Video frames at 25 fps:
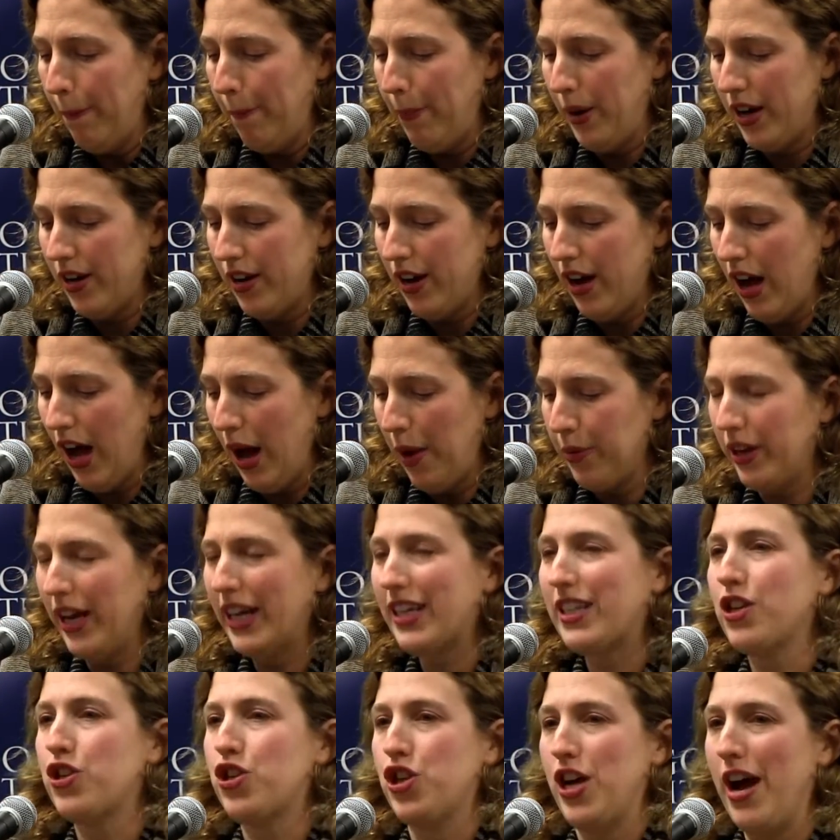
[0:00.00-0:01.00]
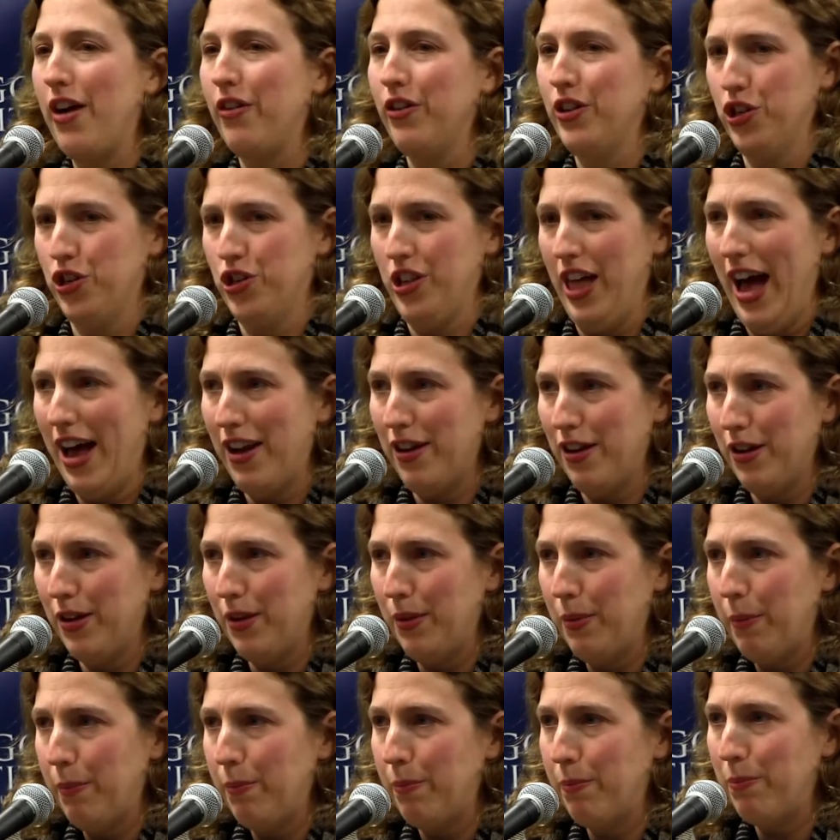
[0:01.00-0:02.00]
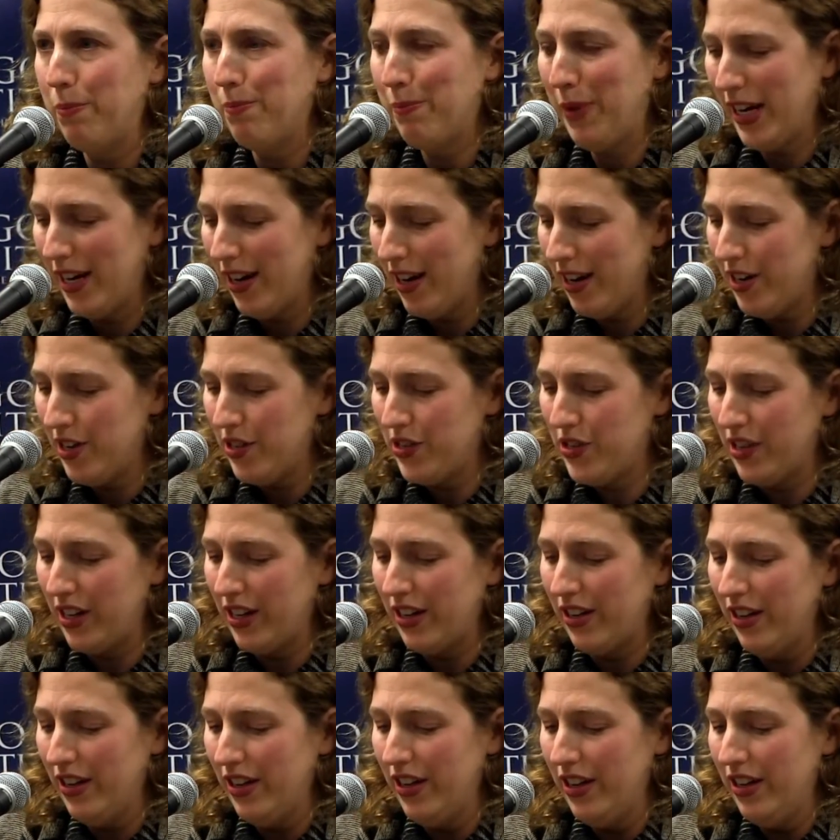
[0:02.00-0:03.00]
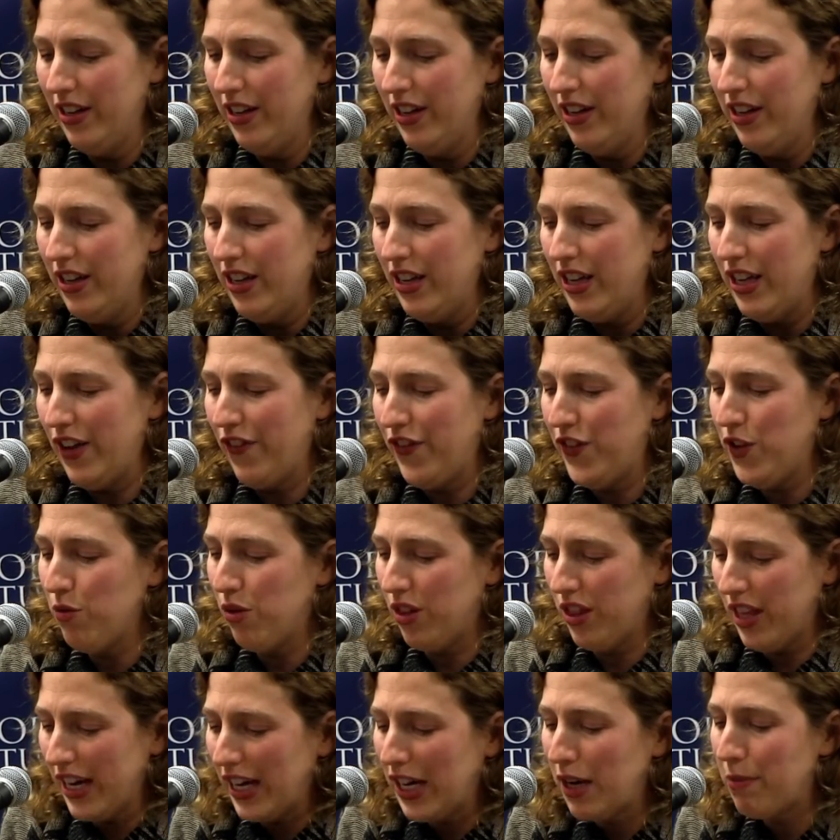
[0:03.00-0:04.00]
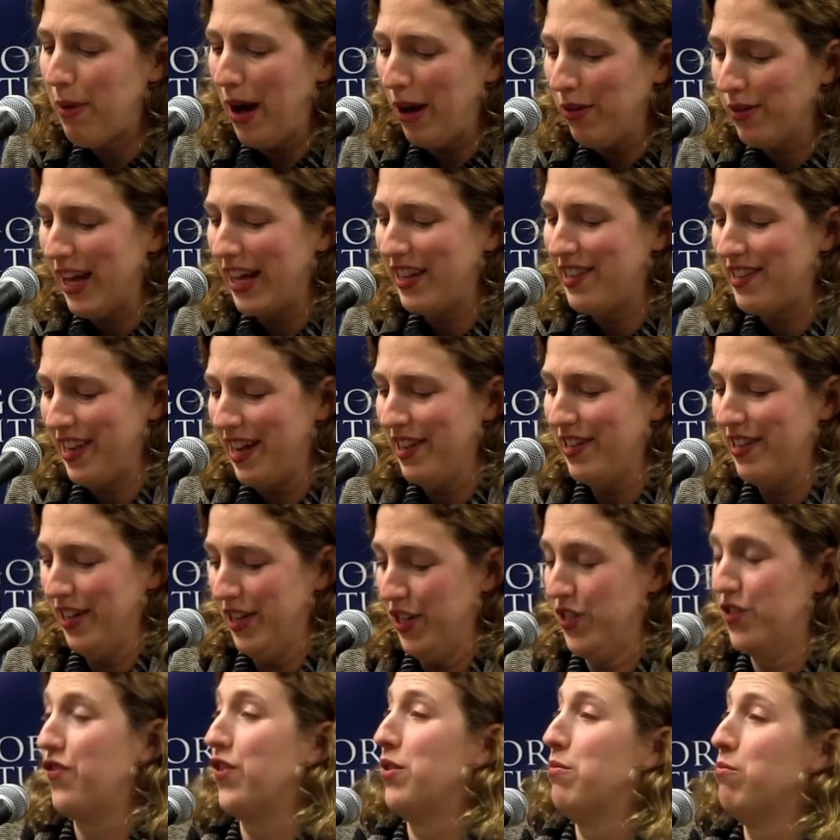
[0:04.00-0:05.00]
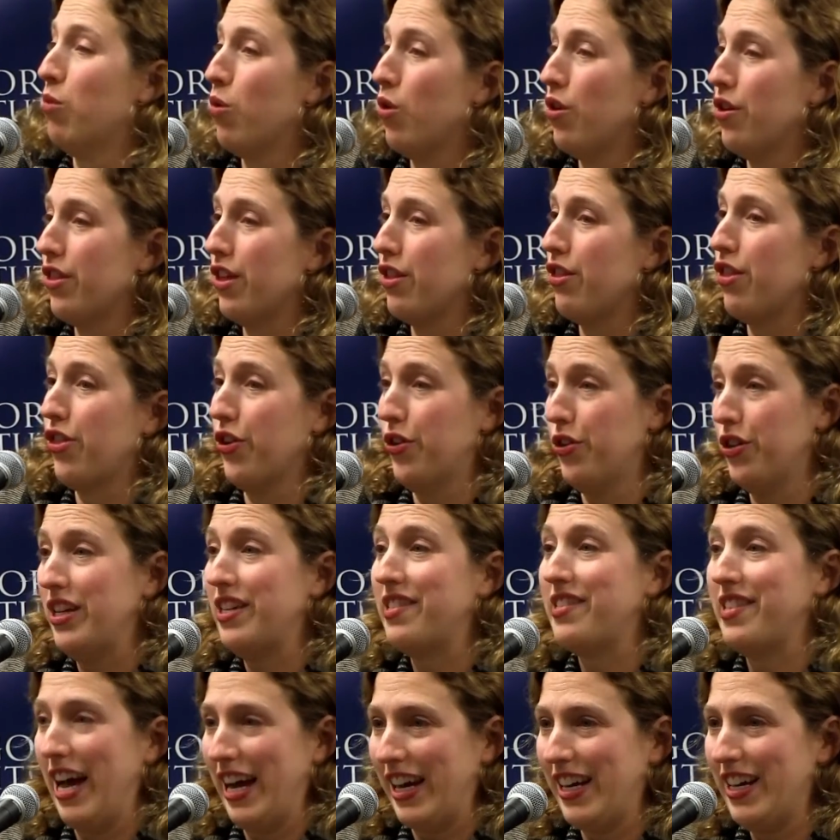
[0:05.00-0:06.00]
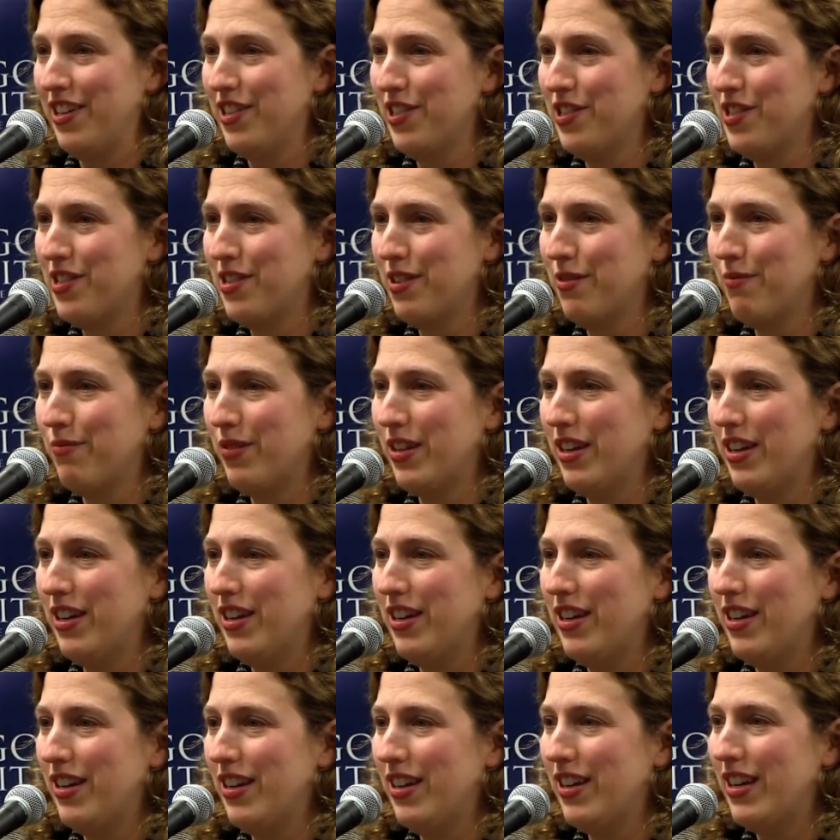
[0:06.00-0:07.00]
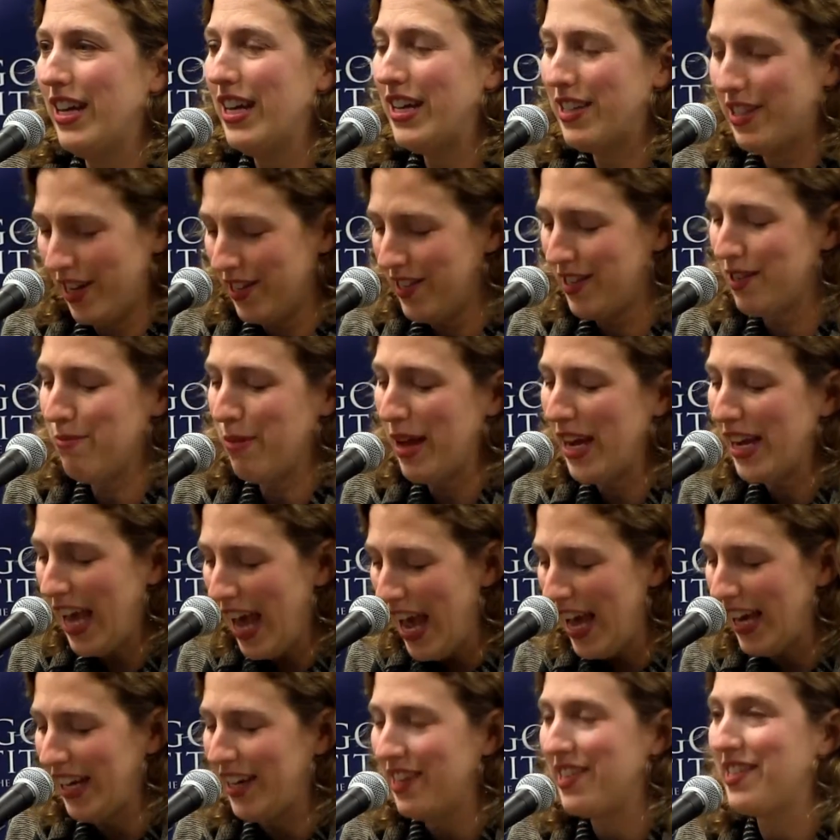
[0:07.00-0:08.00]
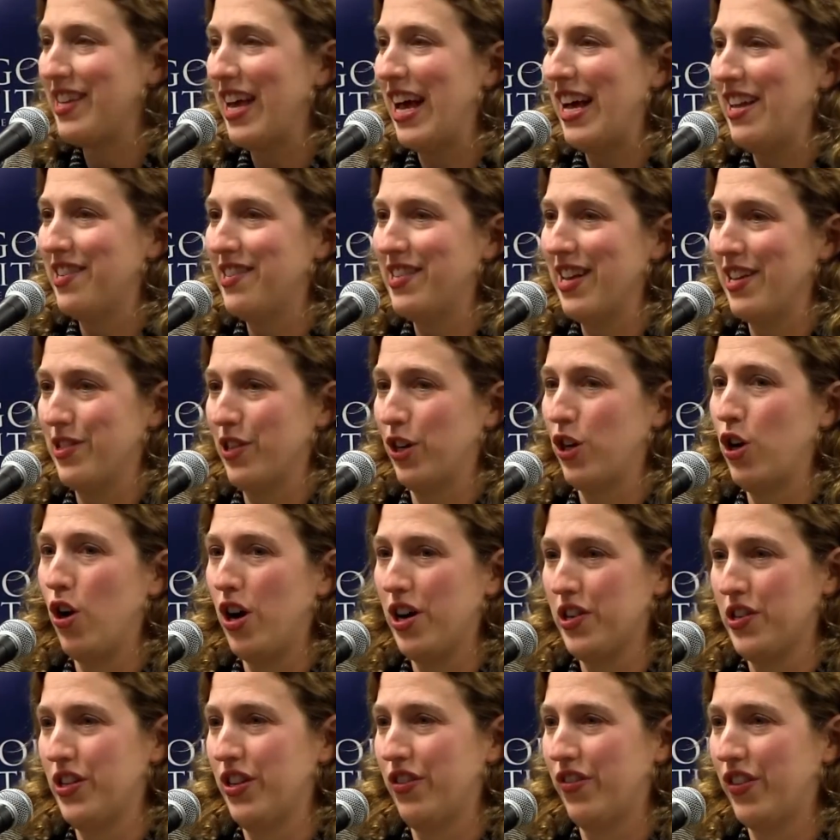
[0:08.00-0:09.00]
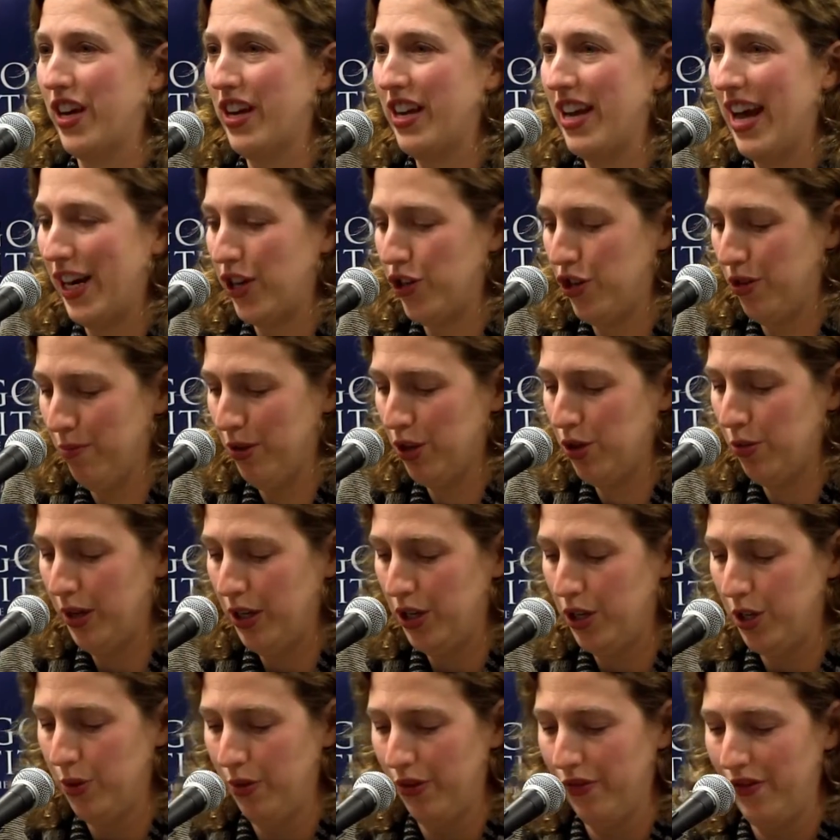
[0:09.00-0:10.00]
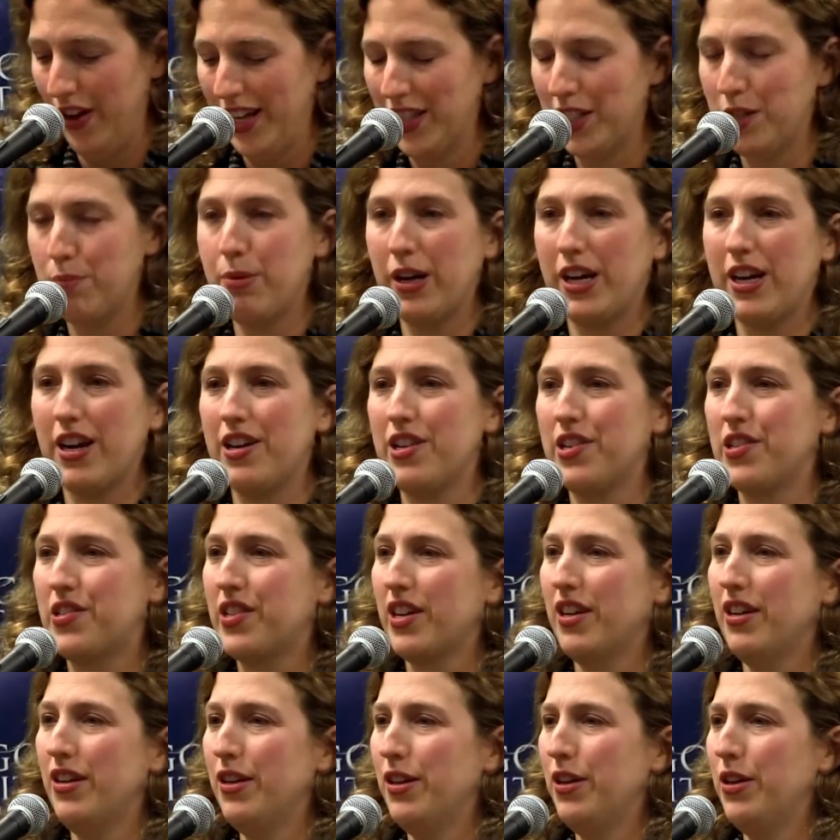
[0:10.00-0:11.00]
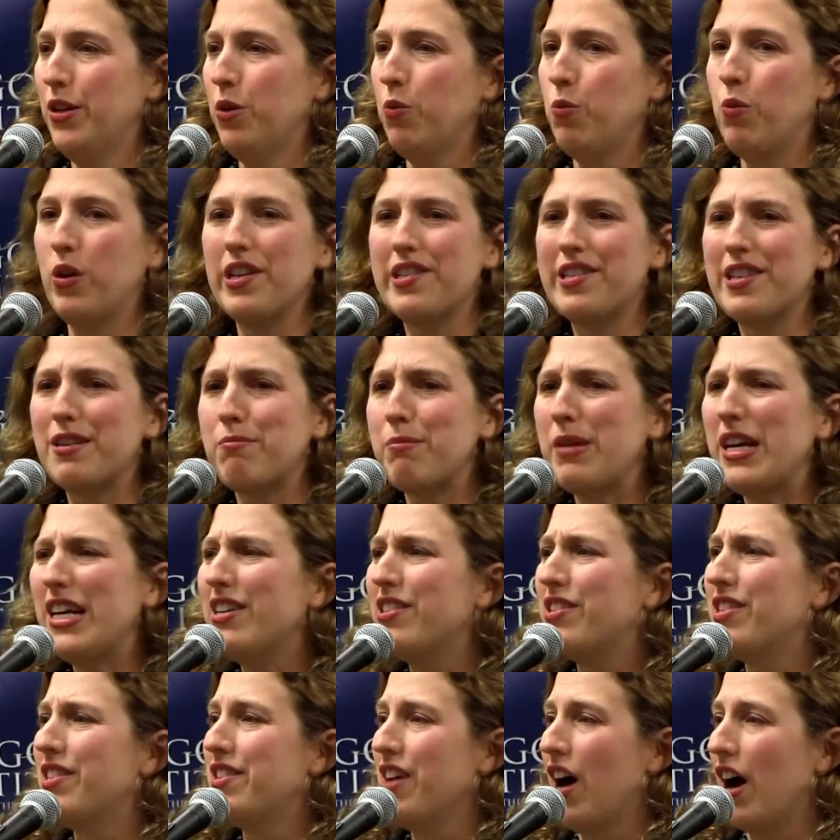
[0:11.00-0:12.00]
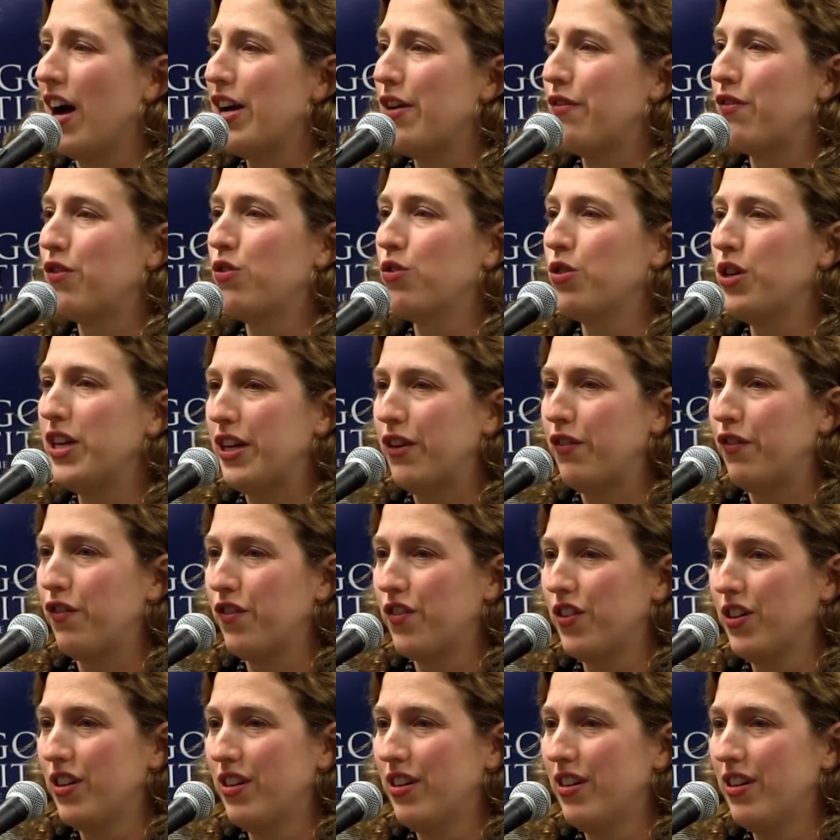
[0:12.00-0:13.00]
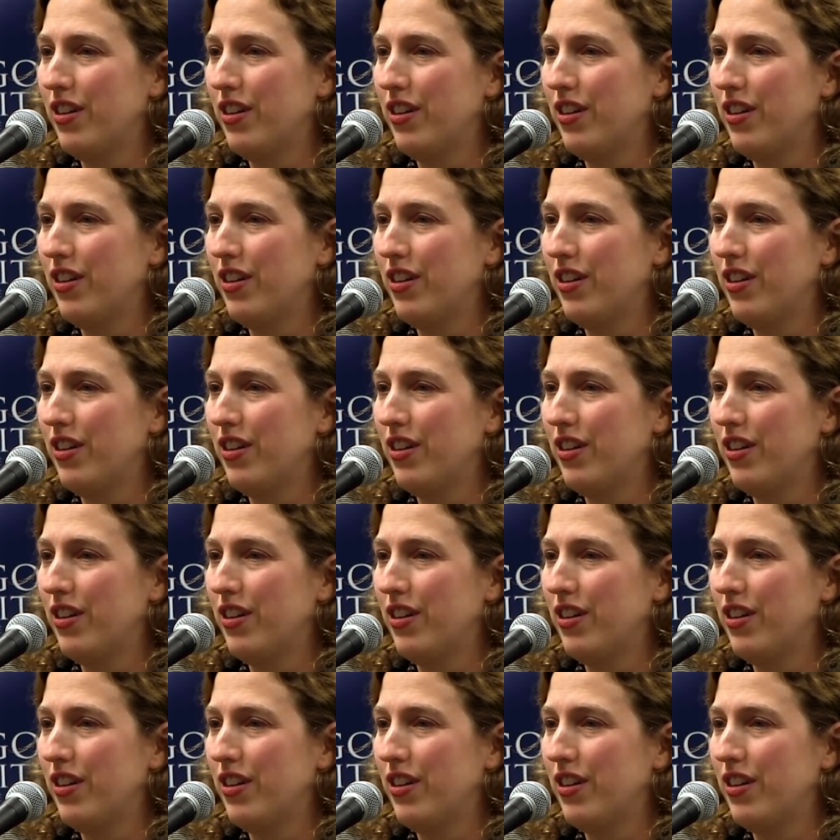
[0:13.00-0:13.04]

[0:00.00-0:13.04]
But I would like to challenge that, because if you think about that sentence for more than 30 seconds, it doesn't make any sense as a causative connection between two events, because what does it mean to die of grief?